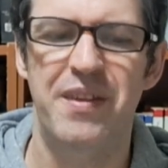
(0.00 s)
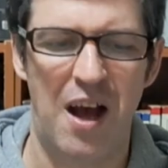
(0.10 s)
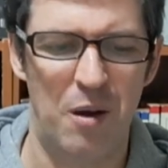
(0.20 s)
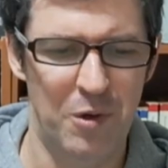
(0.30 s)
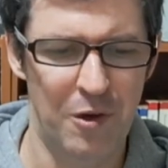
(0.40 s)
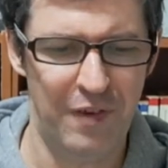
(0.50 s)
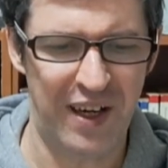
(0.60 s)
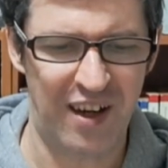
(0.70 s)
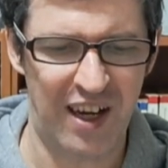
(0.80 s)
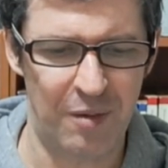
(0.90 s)
Without
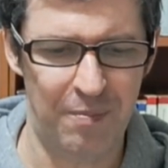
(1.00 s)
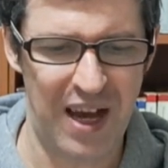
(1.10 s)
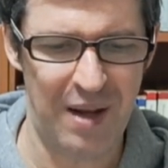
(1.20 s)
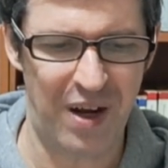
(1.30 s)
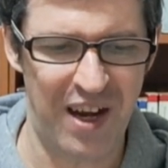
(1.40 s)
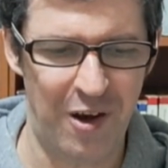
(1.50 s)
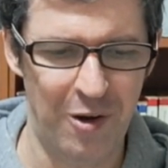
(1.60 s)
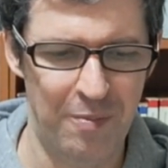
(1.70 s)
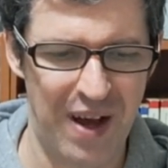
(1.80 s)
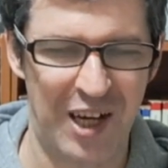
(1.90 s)
moving, I compared my
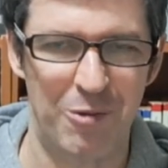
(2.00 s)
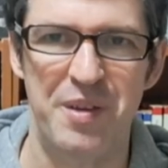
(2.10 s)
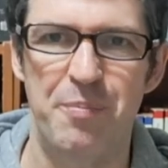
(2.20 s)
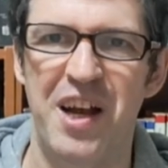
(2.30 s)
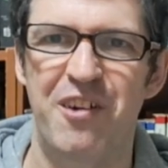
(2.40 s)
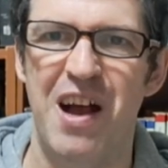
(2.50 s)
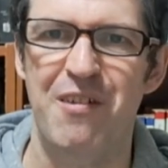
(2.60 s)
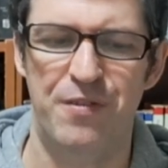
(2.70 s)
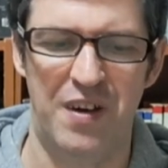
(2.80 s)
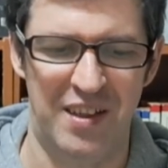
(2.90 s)
own back with my
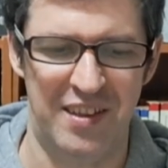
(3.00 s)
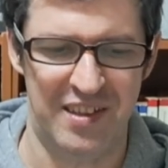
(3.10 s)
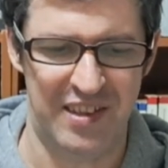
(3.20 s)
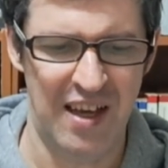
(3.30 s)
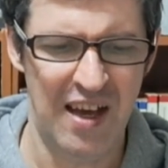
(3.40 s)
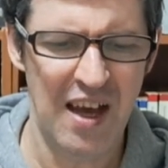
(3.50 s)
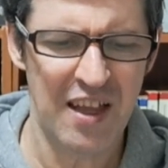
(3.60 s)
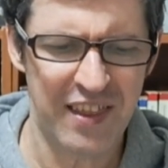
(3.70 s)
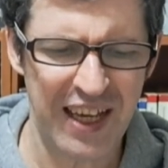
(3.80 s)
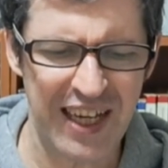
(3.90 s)
grandfather's,
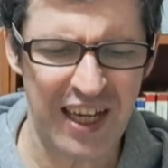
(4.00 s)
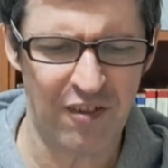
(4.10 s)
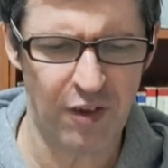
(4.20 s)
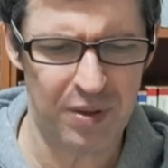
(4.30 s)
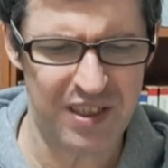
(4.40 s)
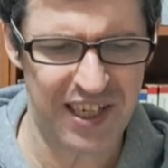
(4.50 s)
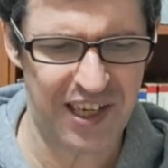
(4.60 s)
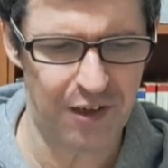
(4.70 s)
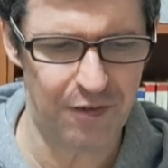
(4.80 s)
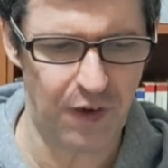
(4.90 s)
thinking of a
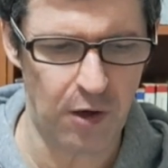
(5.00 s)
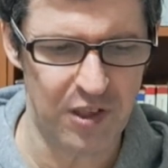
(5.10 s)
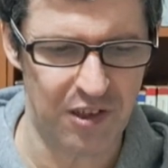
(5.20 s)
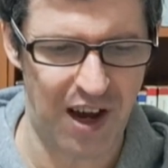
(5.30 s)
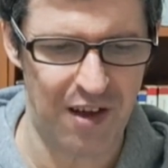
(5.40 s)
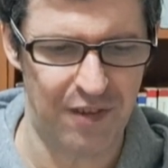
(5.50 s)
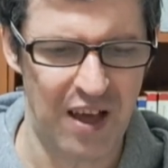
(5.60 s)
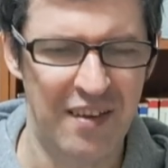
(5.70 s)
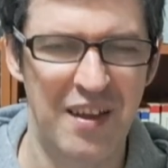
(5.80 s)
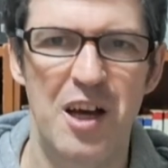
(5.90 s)
particular photograph
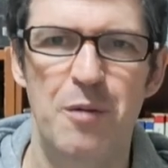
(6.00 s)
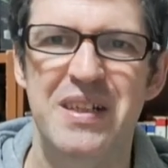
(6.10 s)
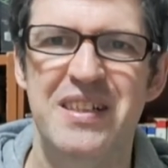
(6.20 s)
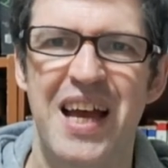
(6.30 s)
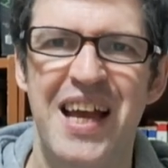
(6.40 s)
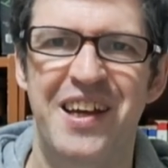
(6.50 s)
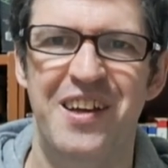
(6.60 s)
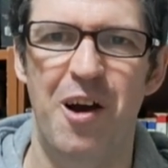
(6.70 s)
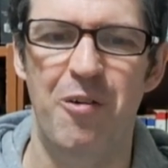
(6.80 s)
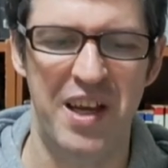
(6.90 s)
that had been
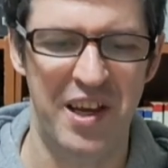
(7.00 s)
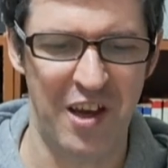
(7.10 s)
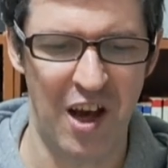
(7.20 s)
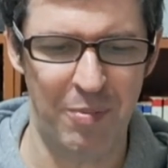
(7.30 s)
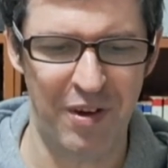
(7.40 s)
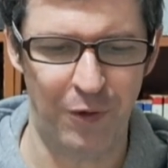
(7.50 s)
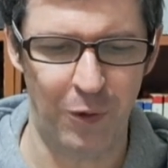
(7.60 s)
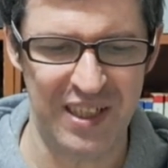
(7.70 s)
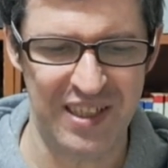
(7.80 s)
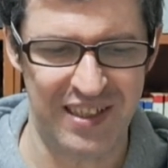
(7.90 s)
taken only a year
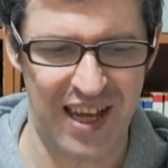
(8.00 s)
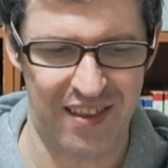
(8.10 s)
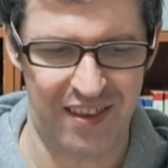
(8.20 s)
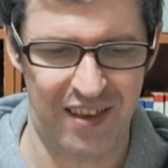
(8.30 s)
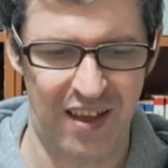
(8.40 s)
before his death.